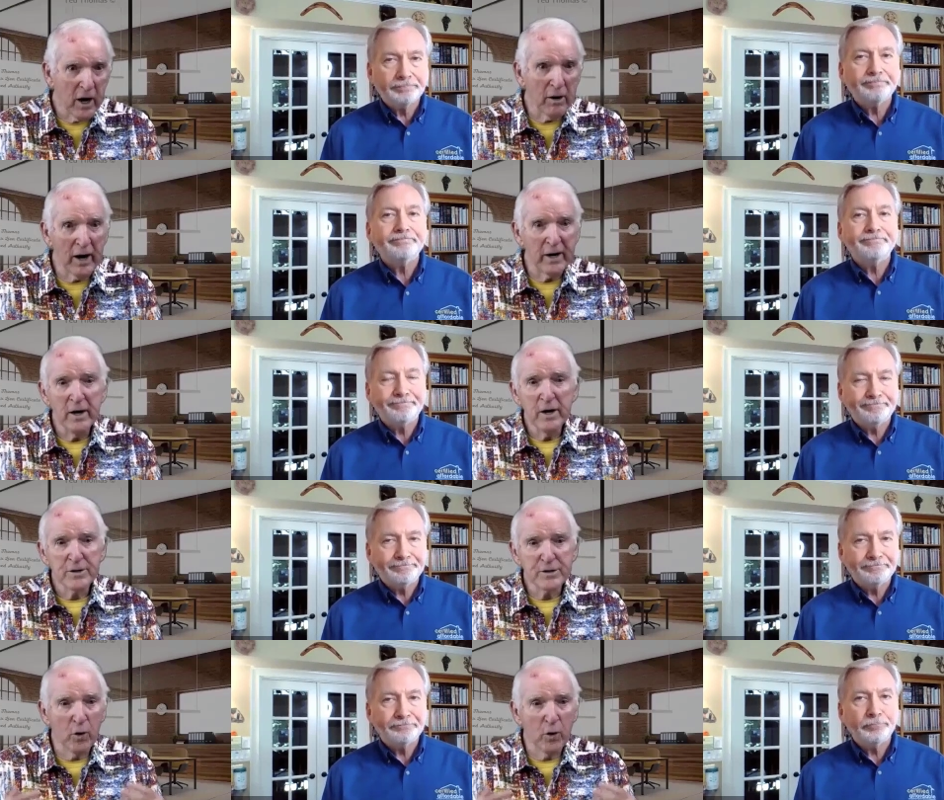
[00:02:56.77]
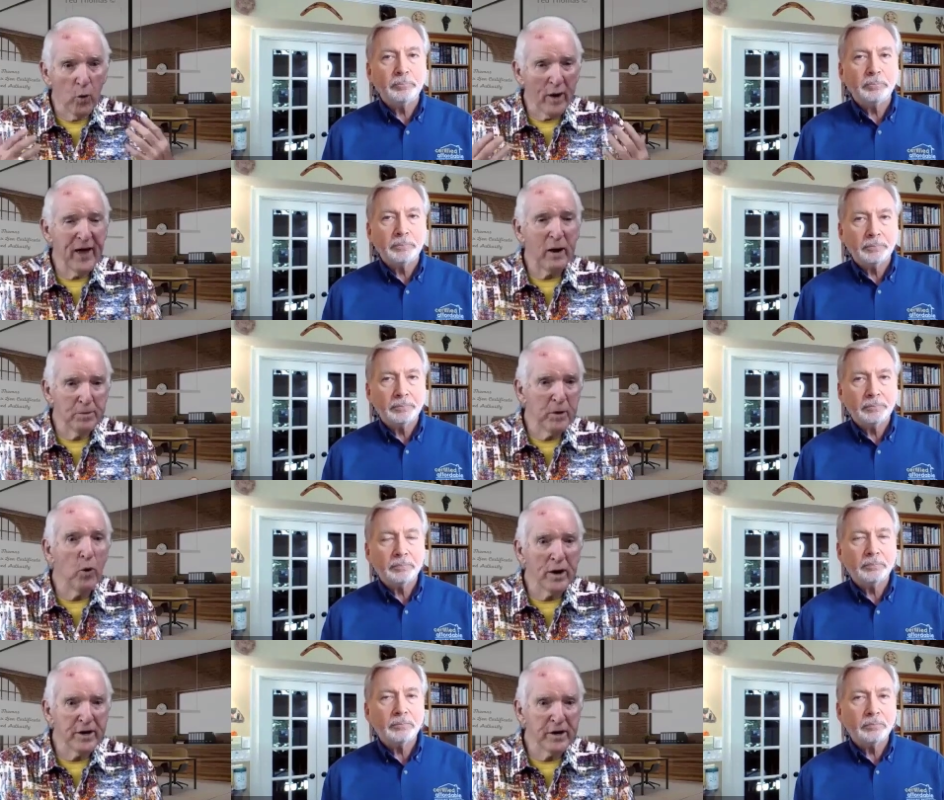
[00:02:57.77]
Speaker 1: All right. So one, that would
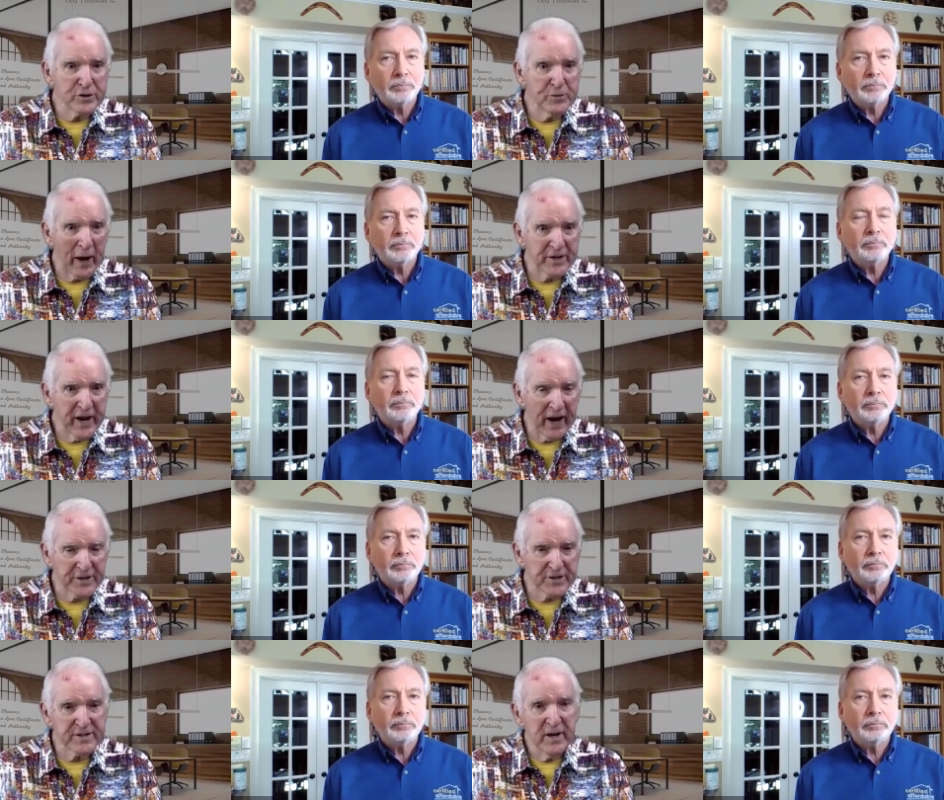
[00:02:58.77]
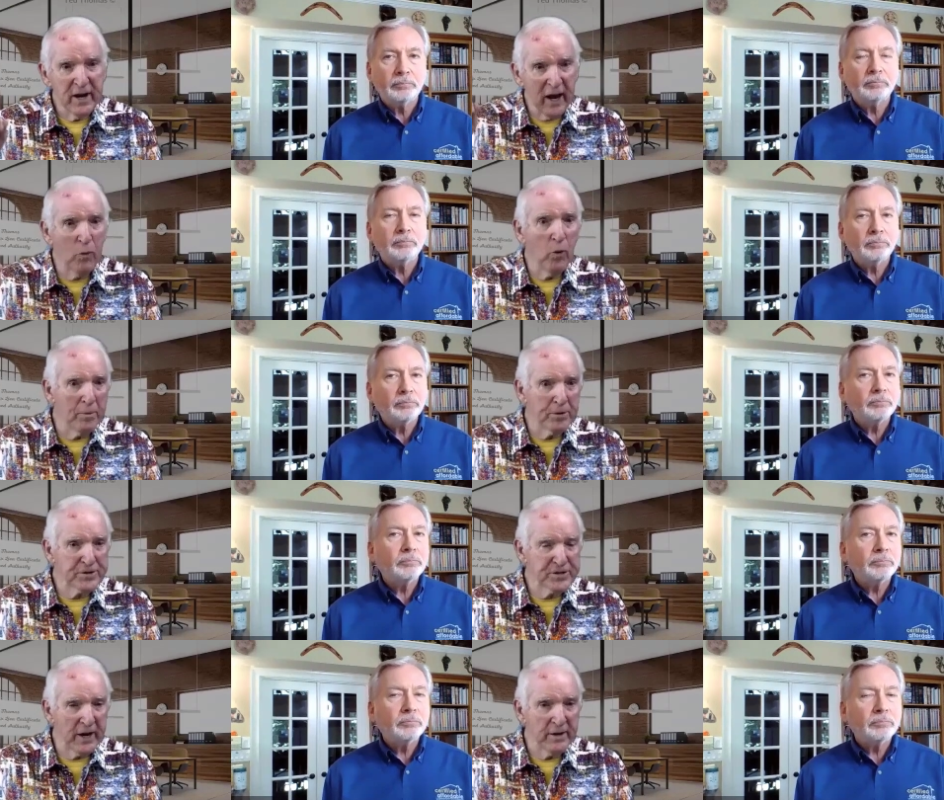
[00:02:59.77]
be one year's back taxes at
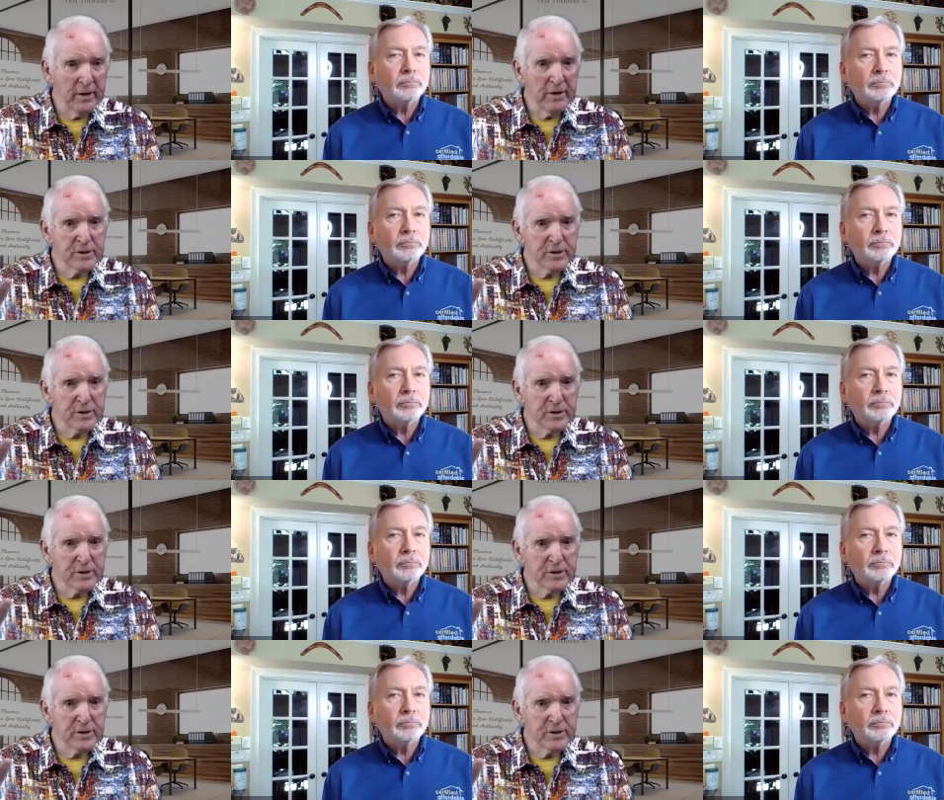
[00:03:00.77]
1%.